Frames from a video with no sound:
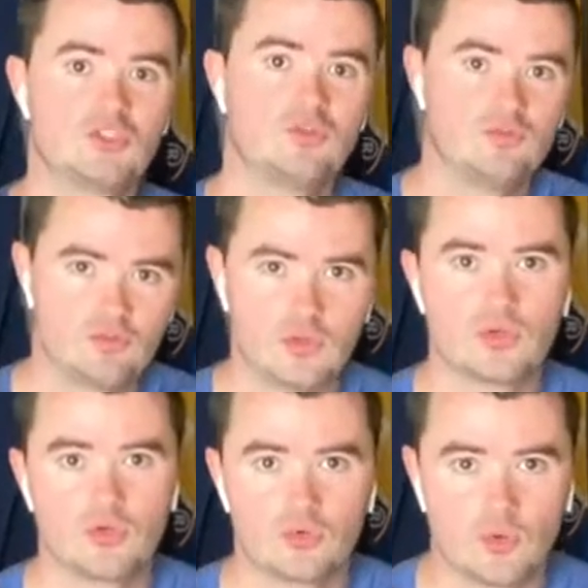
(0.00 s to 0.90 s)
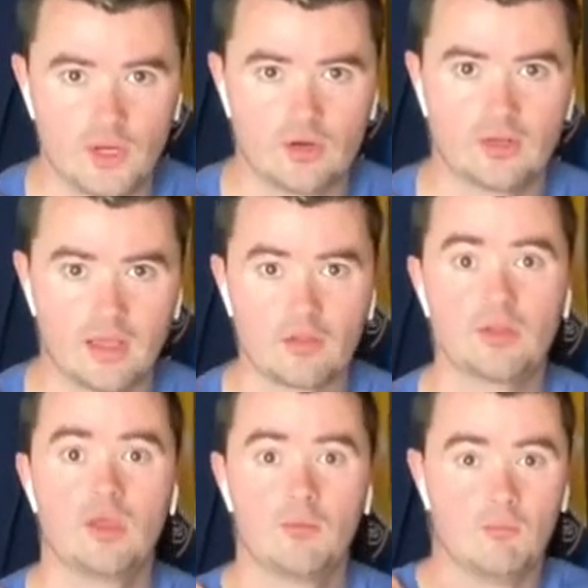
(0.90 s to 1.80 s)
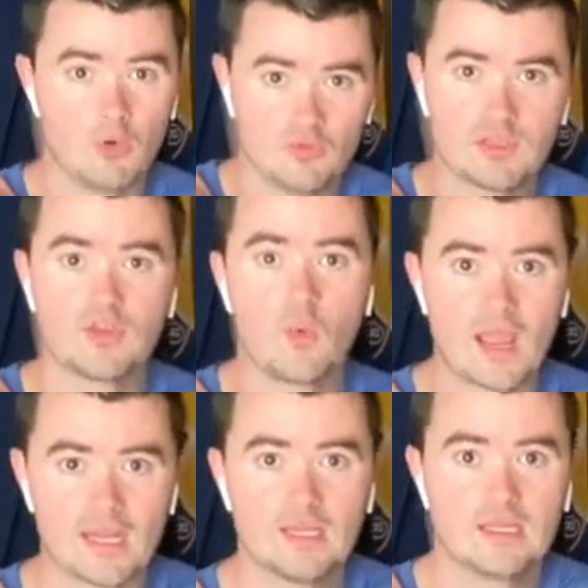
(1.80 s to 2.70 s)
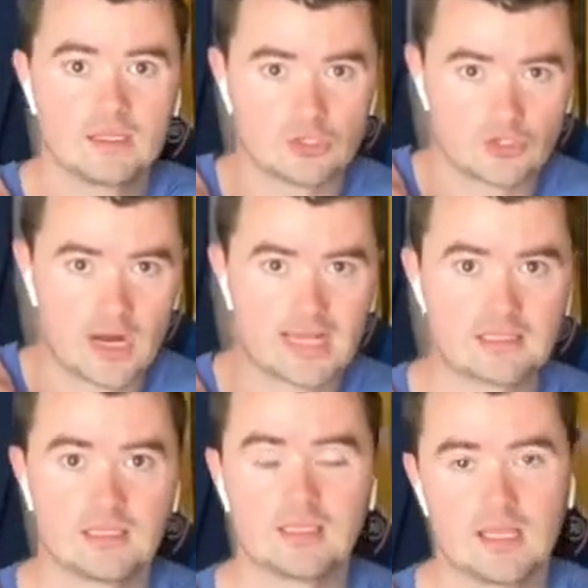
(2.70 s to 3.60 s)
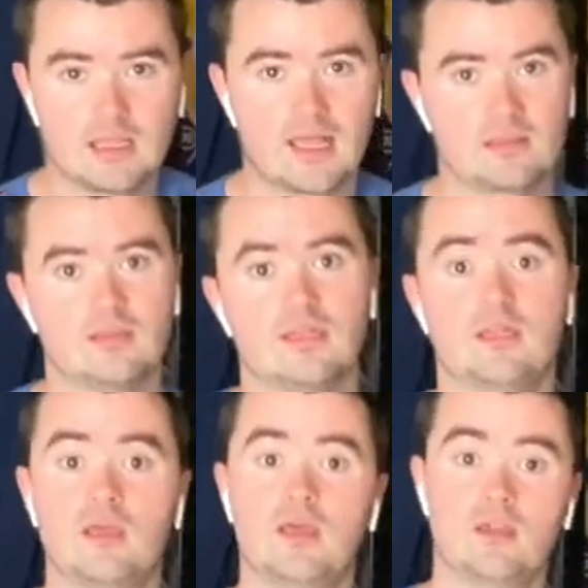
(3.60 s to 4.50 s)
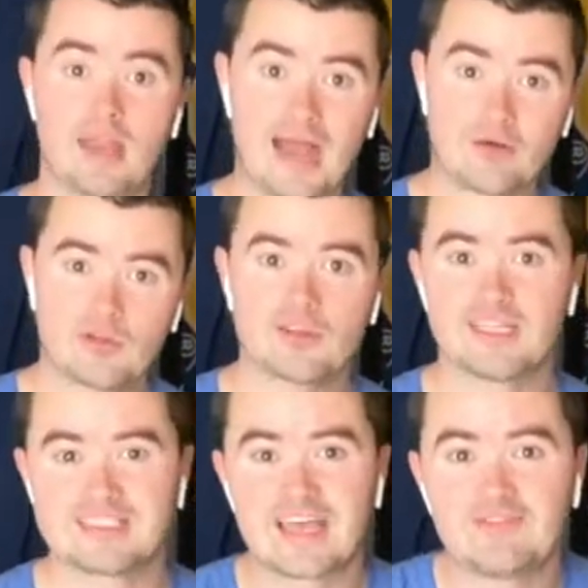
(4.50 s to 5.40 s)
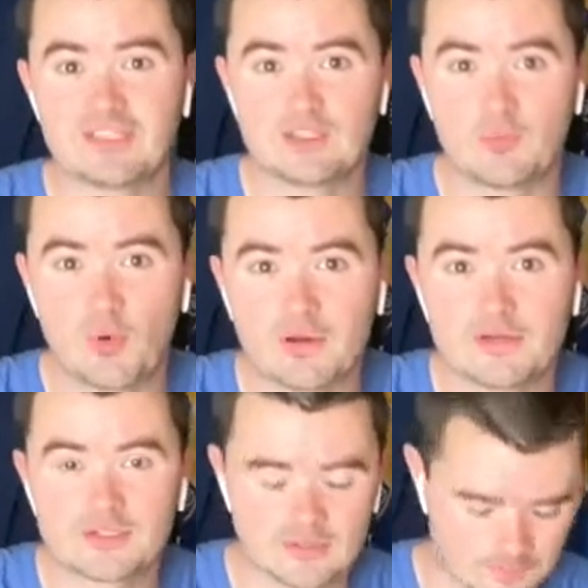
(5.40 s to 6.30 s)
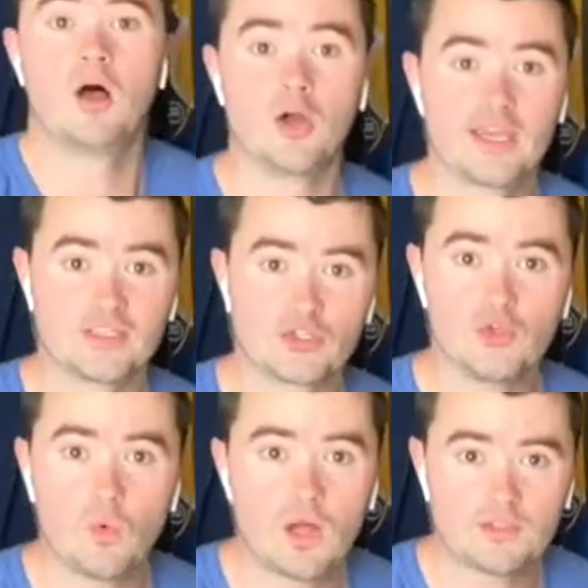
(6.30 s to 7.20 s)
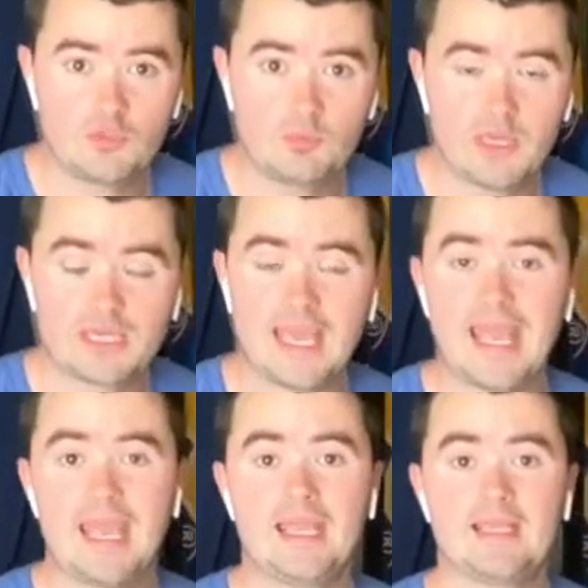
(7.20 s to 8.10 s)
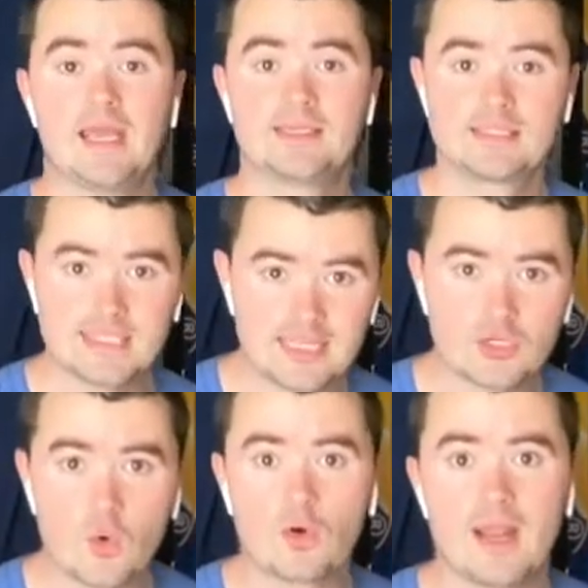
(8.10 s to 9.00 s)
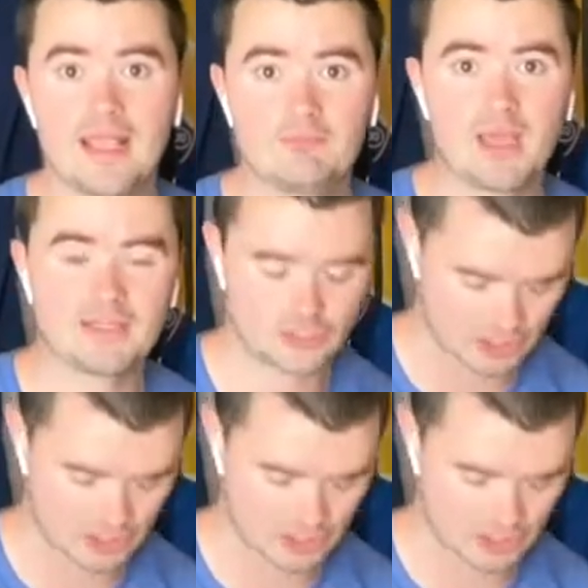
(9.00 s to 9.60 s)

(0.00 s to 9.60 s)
to feel your rear delt moving the weight, contracting and lengthening. Now, let's dive into the pointers. Okay, so you want to pick a seat or a bench